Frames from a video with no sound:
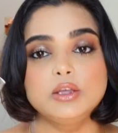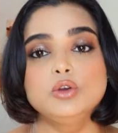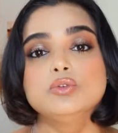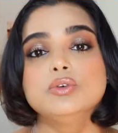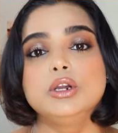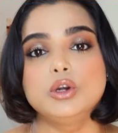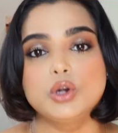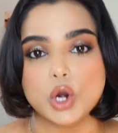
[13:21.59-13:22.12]
You
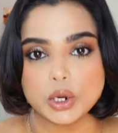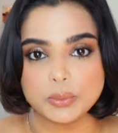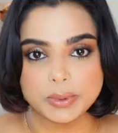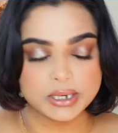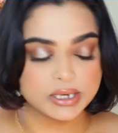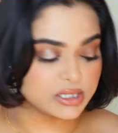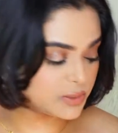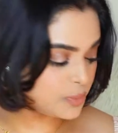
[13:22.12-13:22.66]
will not
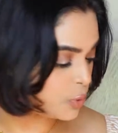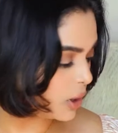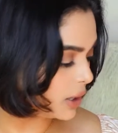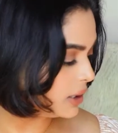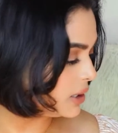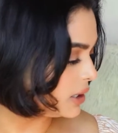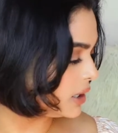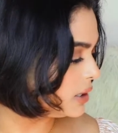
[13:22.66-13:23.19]
be
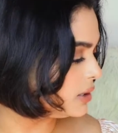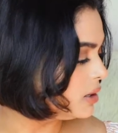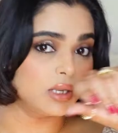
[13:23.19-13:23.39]
disappointed.